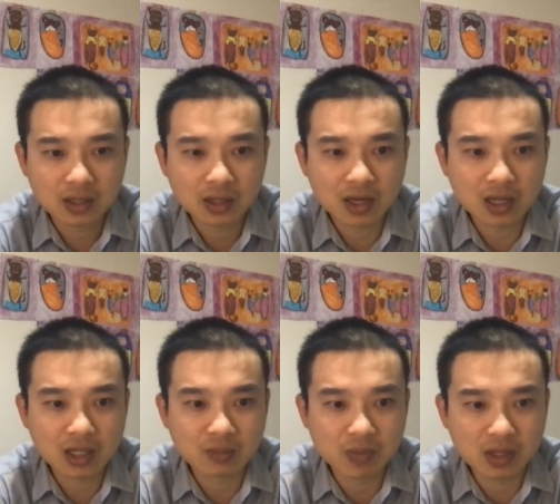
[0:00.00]
that
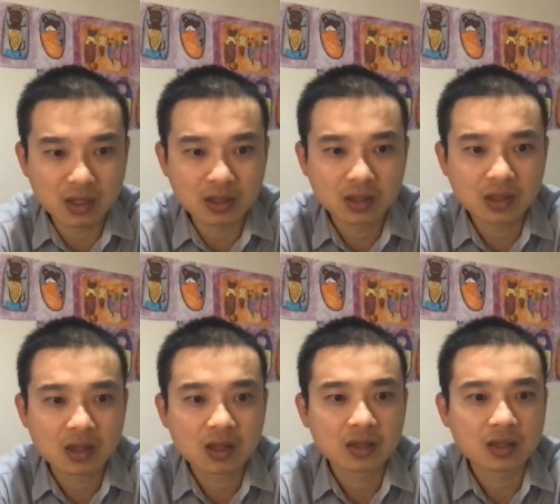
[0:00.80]
has been
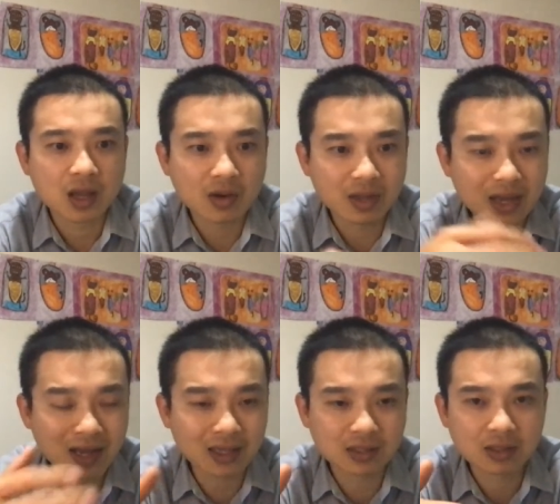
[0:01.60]
telling
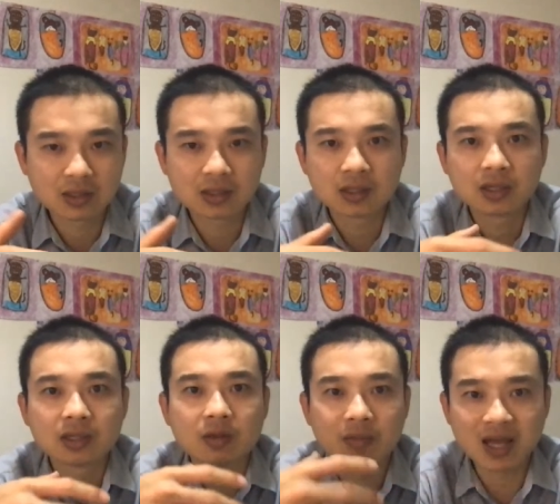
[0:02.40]
us
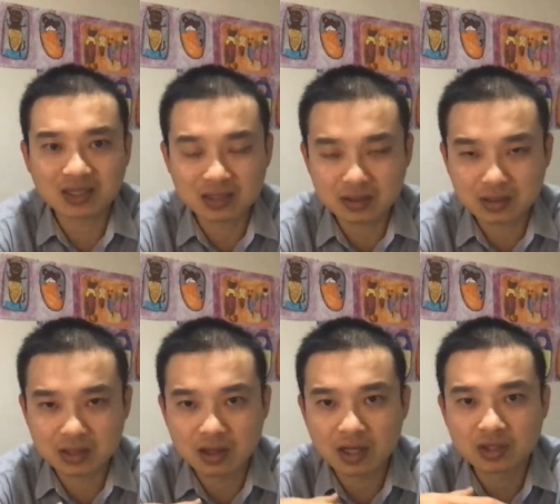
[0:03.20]
the blood
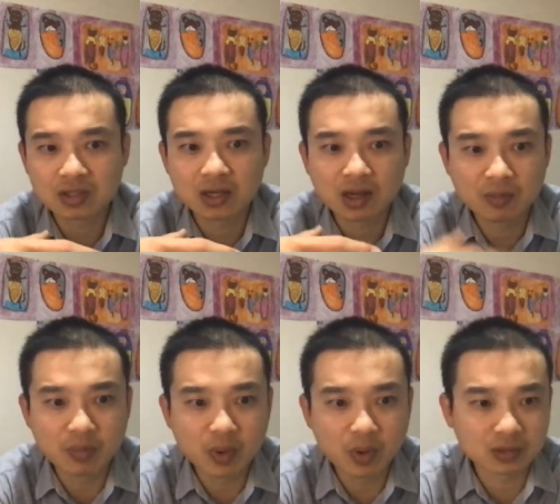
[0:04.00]
circulation are
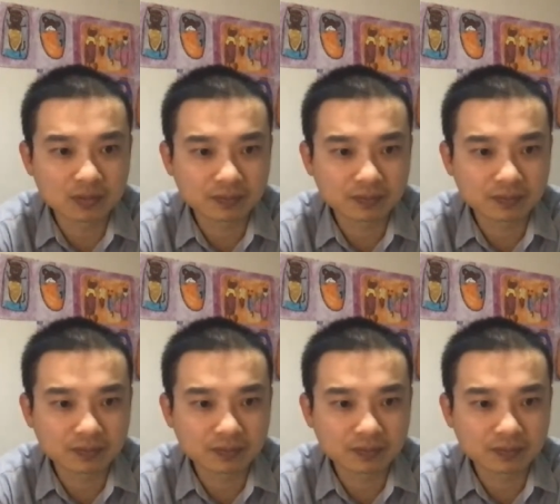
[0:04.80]
important.